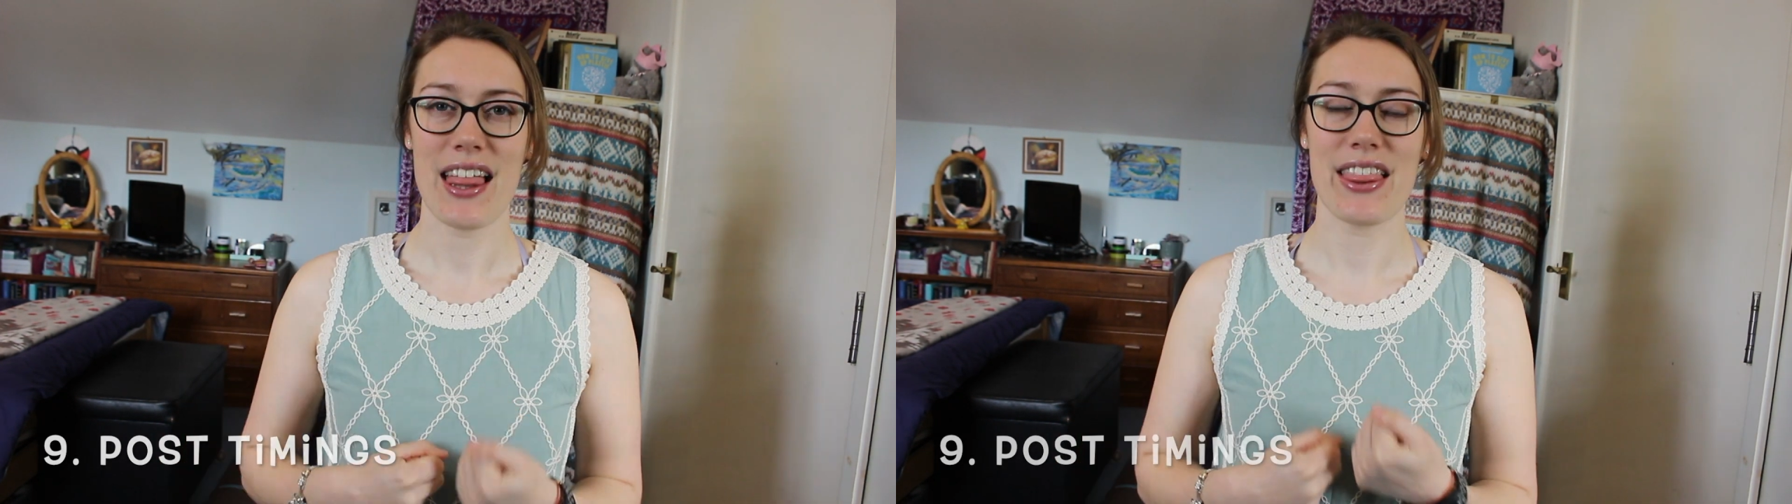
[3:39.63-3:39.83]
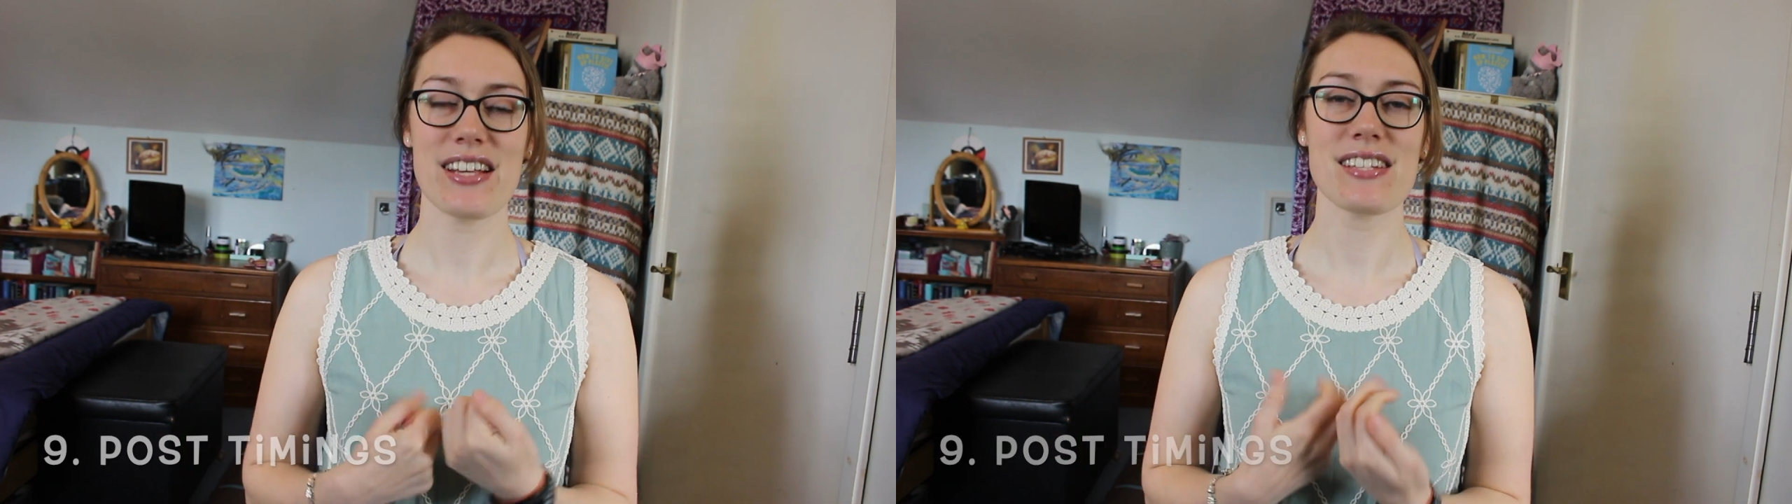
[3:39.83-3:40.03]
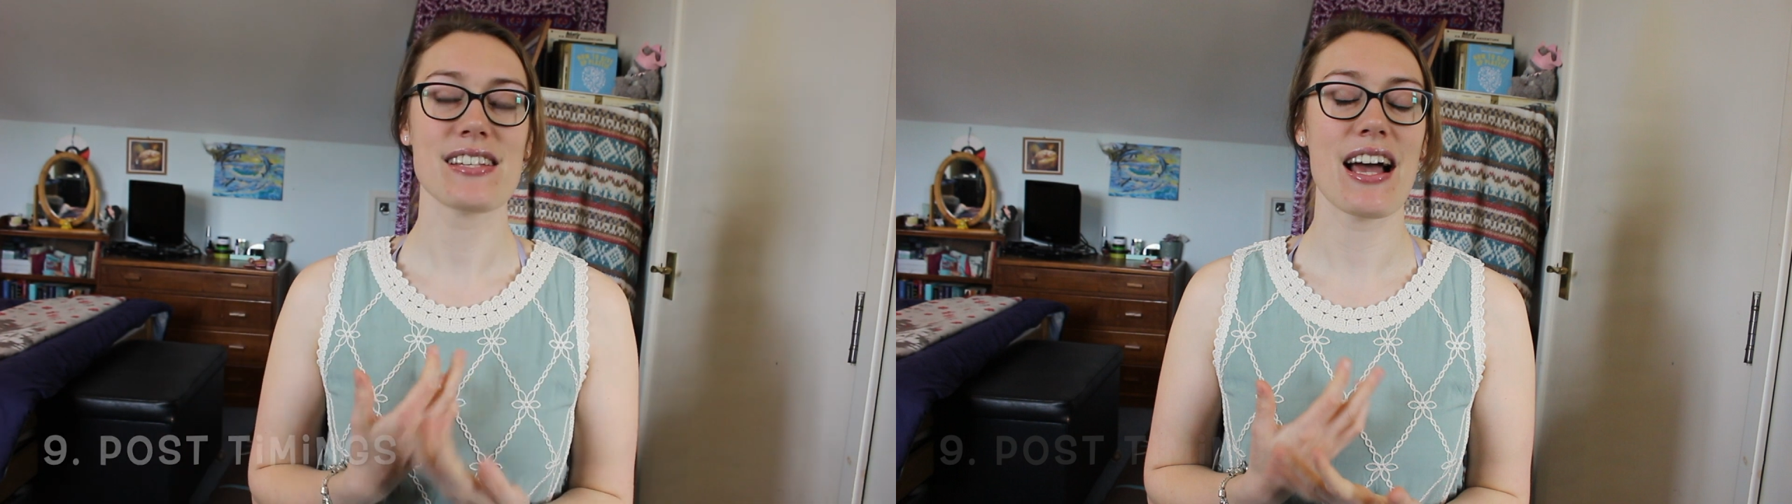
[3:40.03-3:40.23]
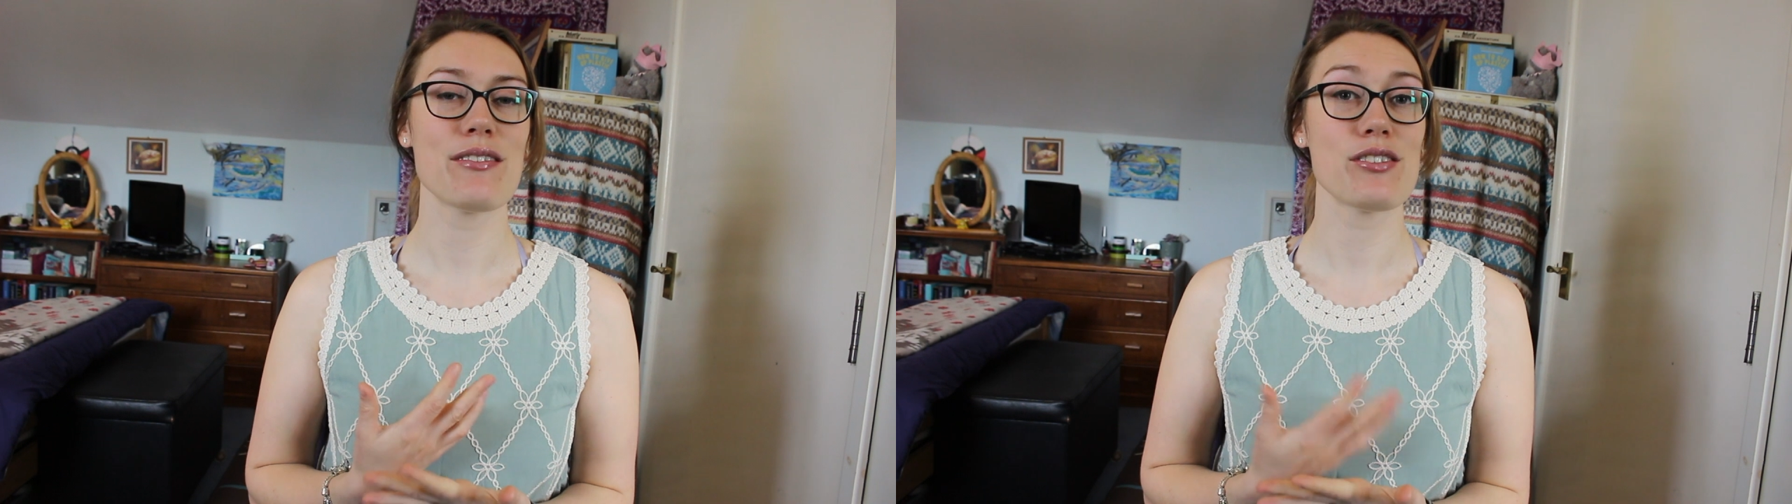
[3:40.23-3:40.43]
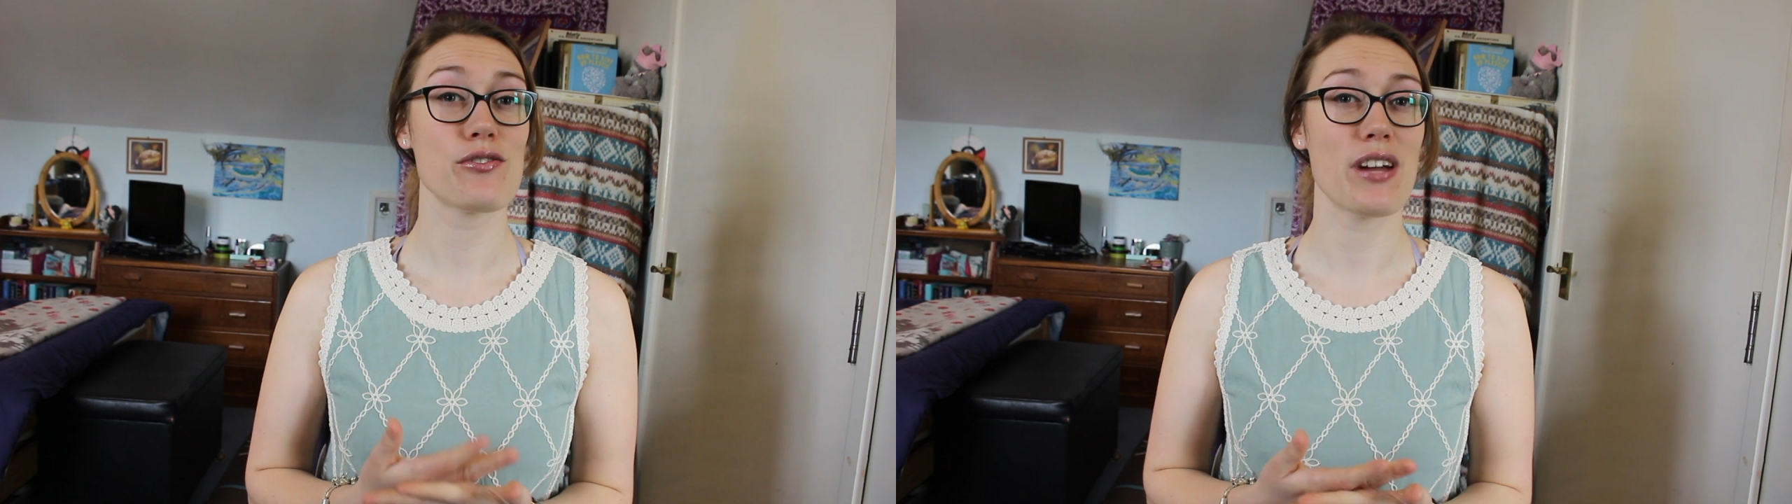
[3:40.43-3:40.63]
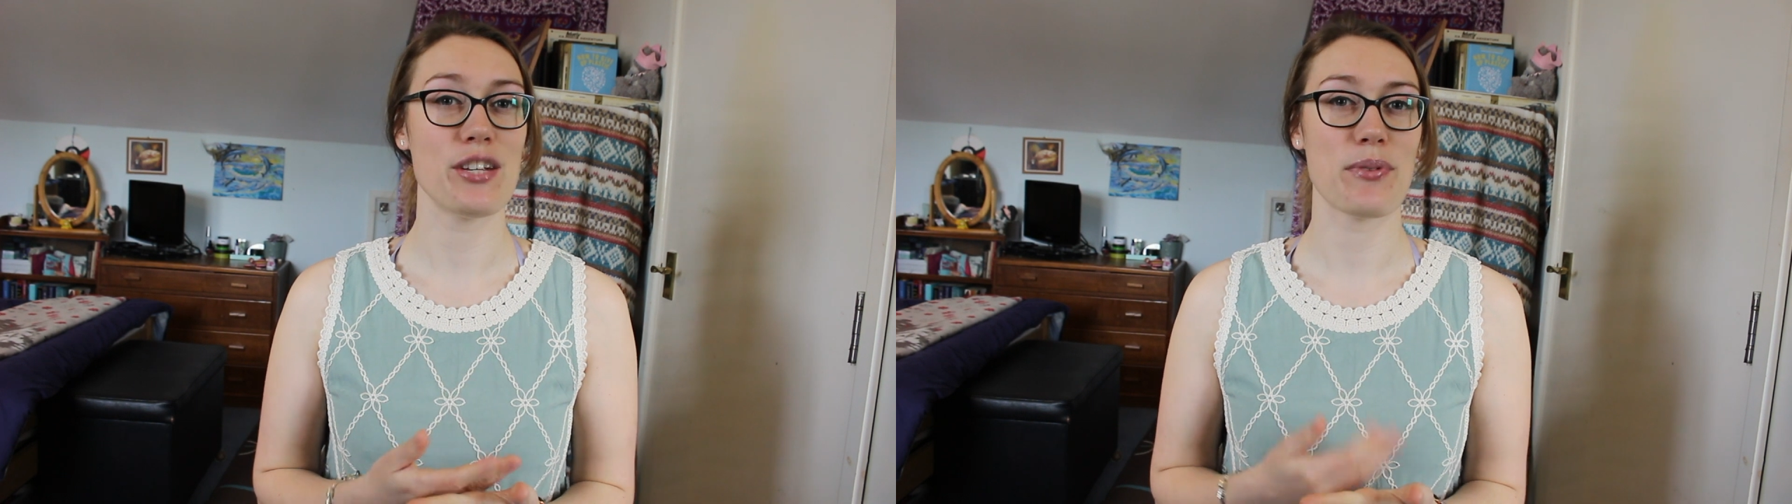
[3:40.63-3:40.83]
This sounds strange,